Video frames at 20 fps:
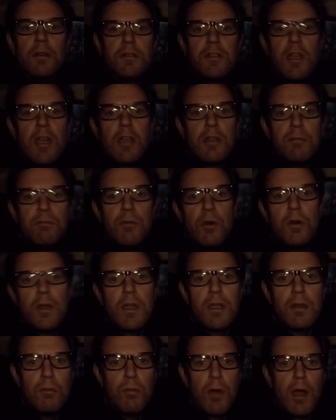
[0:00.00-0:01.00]
So good
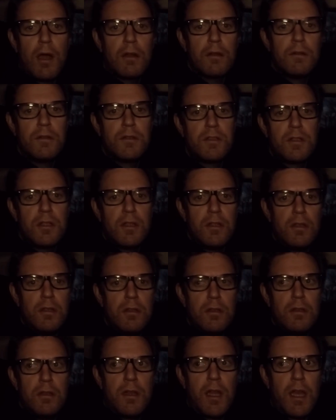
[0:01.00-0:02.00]
morning and welcome
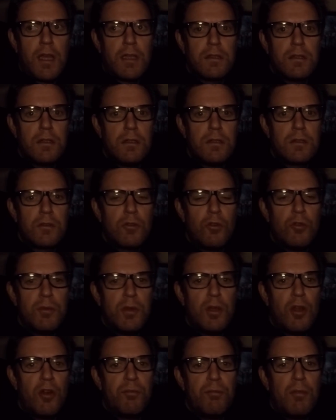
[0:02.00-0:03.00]
to the next
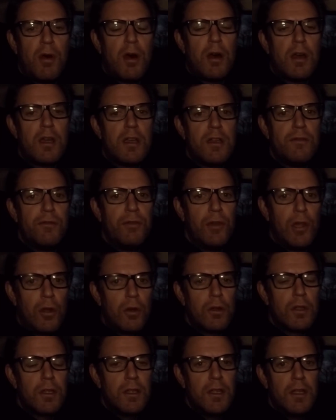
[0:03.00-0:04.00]
instalment of my
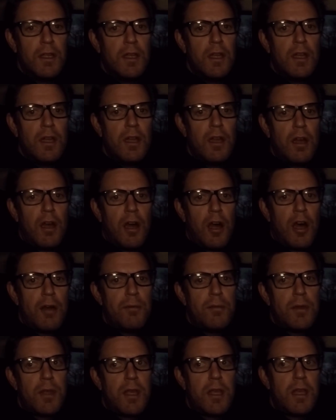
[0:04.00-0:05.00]
vlog.
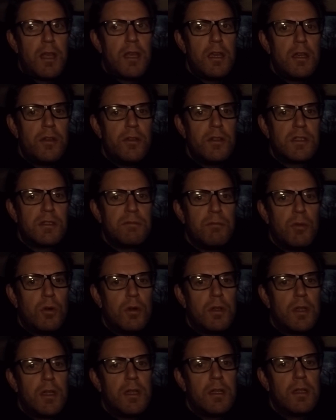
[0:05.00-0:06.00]
I'm here this
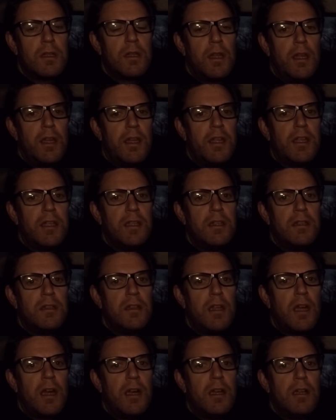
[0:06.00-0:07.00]
morning
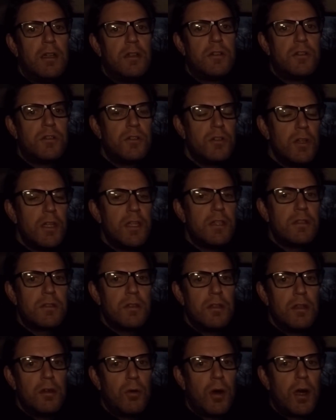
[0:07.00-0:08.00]
in
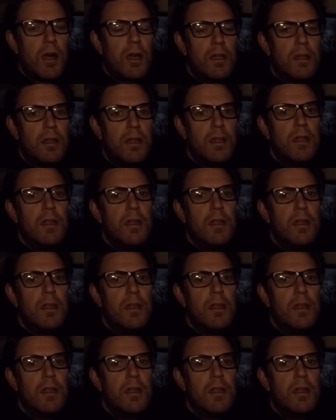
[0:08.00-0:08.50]
Sully-sur-Loire.